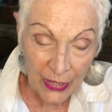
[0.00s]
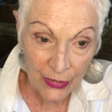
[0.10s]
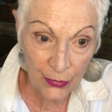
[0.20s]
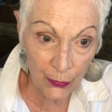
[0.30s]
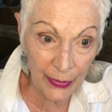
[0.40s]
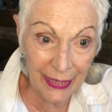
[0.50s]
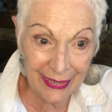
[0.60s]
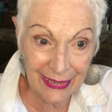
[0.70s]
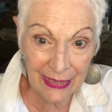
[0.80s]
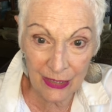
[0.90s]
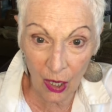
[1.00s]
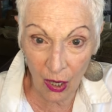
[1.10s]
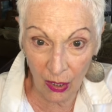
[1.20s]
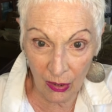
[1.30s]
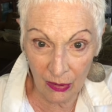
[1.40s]
So really this is
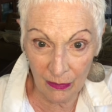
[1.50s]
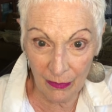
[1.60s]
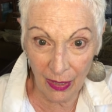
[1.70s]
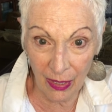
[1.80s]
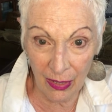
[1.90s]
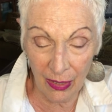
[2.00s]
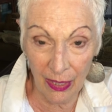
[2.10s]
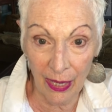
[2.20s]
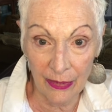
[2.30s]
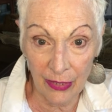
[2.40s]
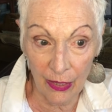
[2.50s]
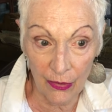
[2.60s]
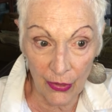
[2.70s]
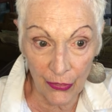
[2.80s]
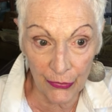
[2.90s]
all, and
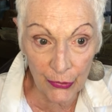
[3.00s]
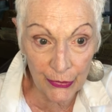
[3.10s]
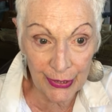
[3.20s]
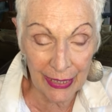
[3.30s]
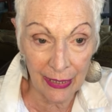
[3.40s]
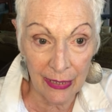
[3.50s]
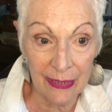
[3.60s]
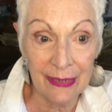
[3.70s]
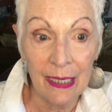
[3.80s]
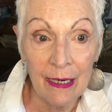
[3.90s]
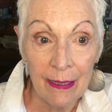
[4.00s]
the third thing is,